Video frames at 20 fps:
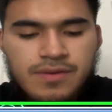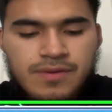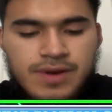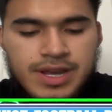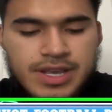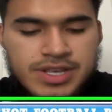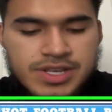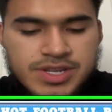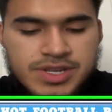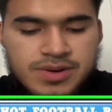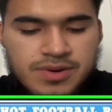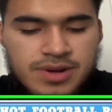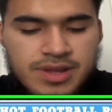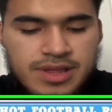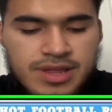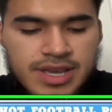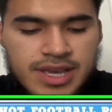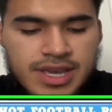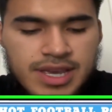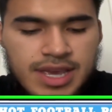right?
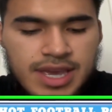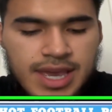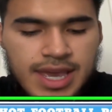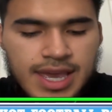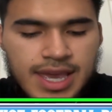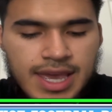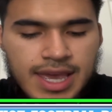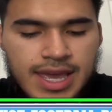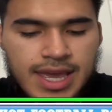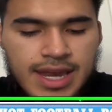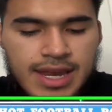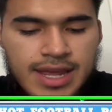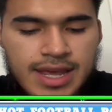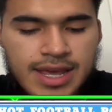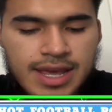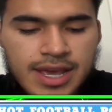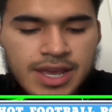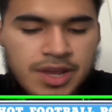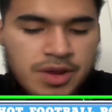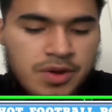Certainly. And,
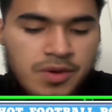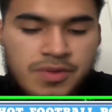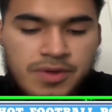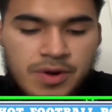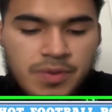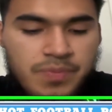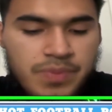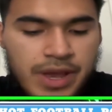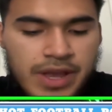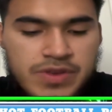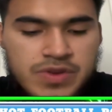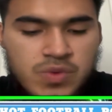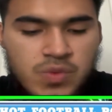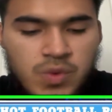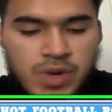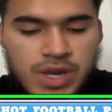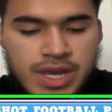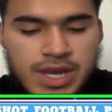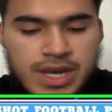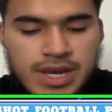you know, their best
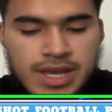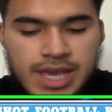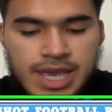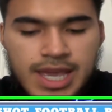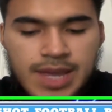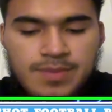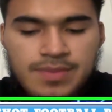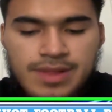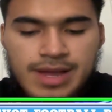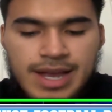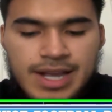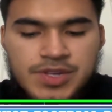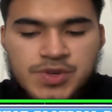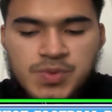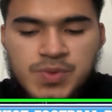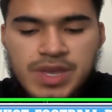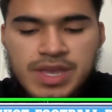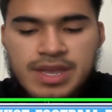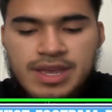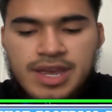win came last
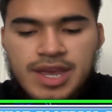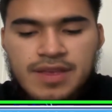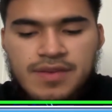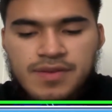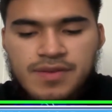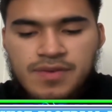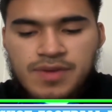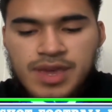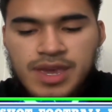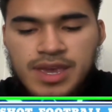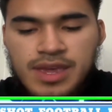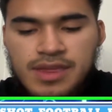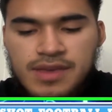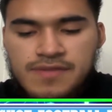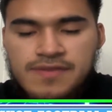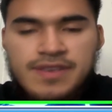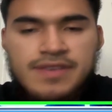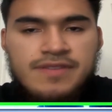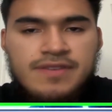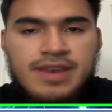week against the, the
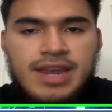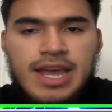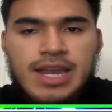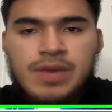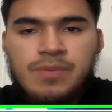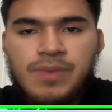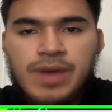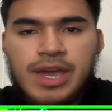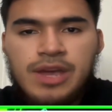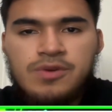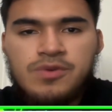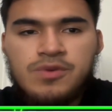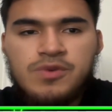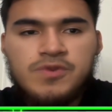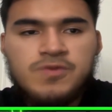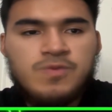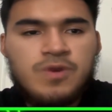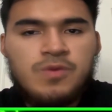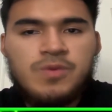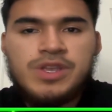Cincinnati
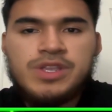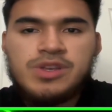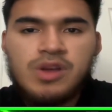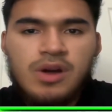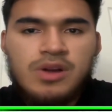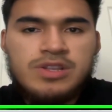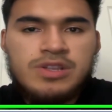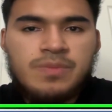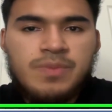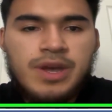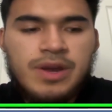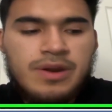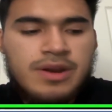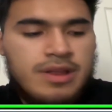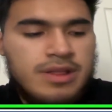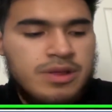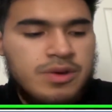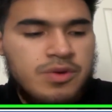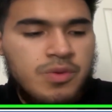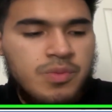Bengals, where we talked about it
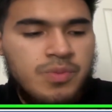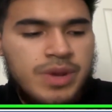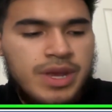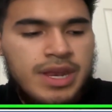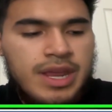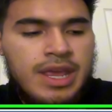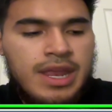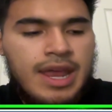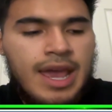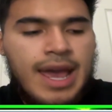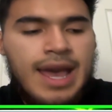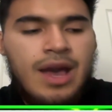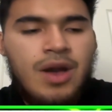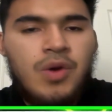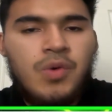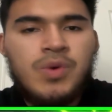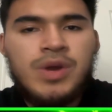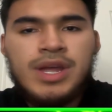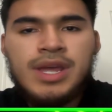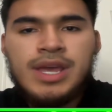a little bit and
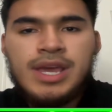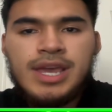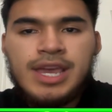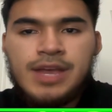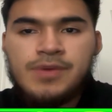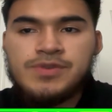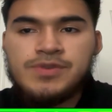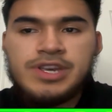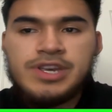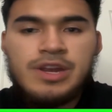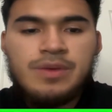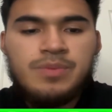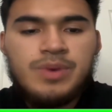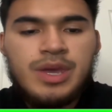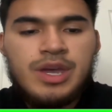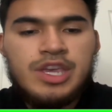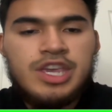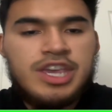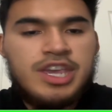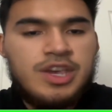how it was going to be
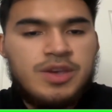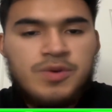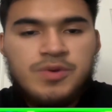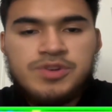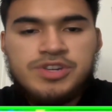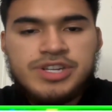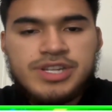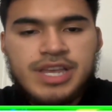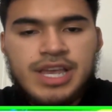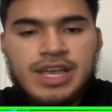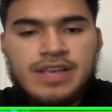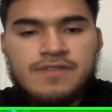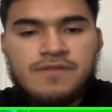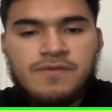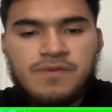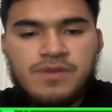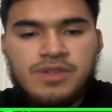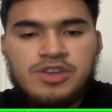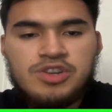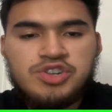a huge test
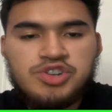for this